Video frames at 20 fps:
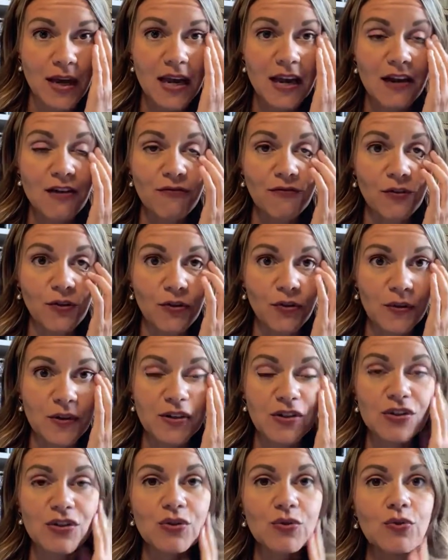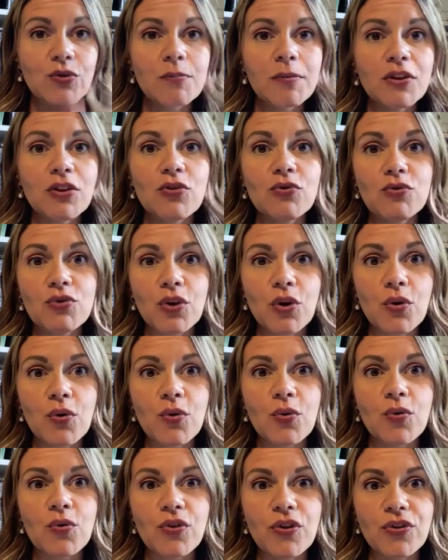further into school, but
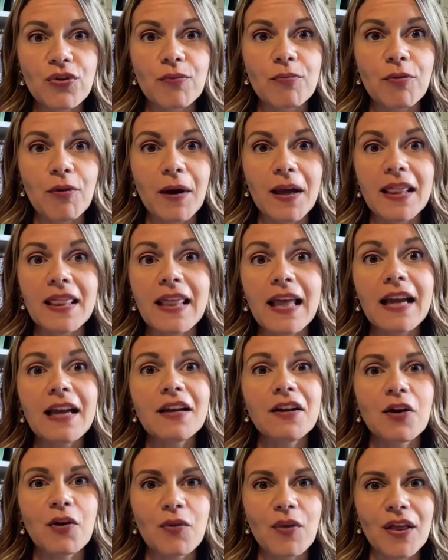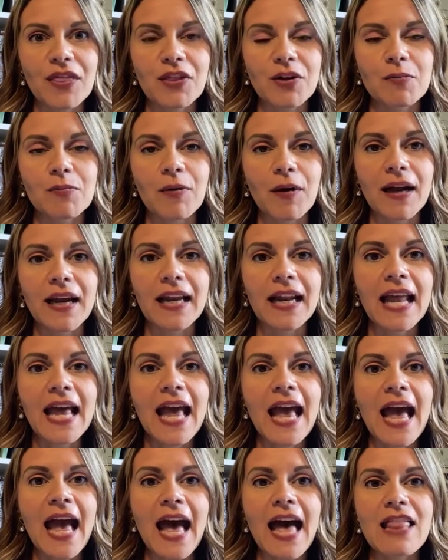that they're bright, they know that they're bright,
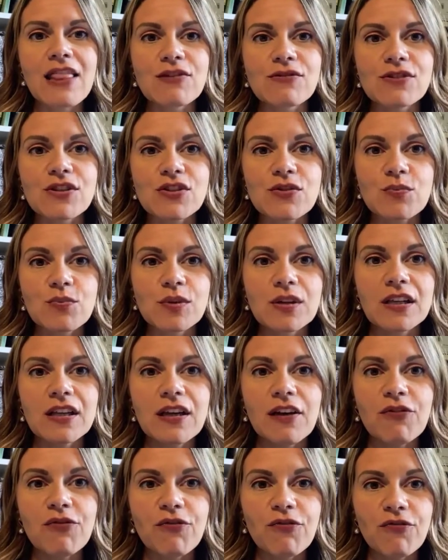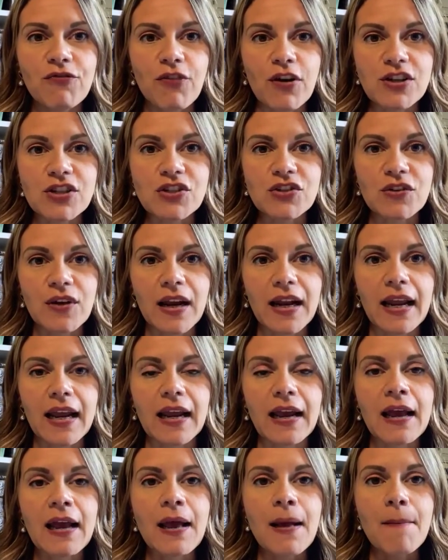and there's this really frustrating
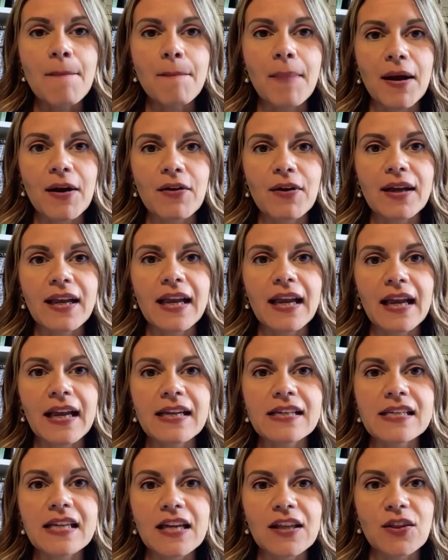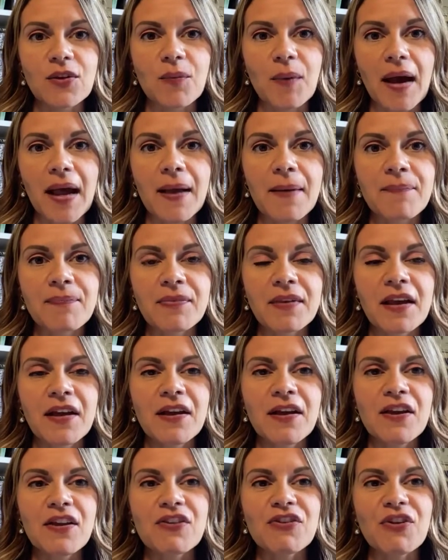barricade in the way.
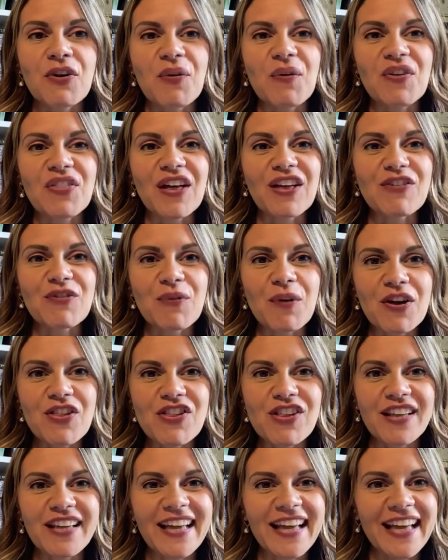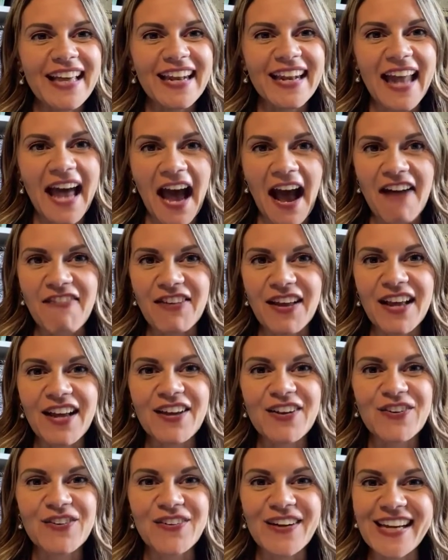So thanks for watching and have a
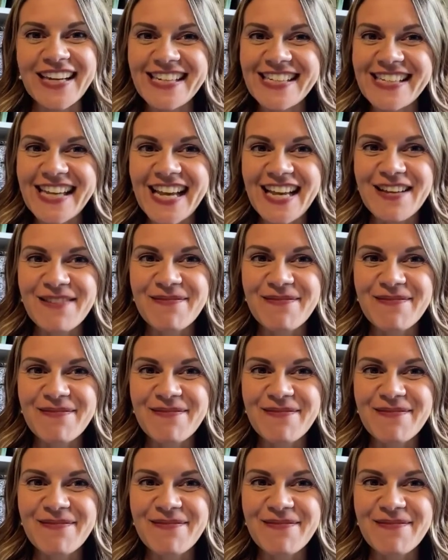great day.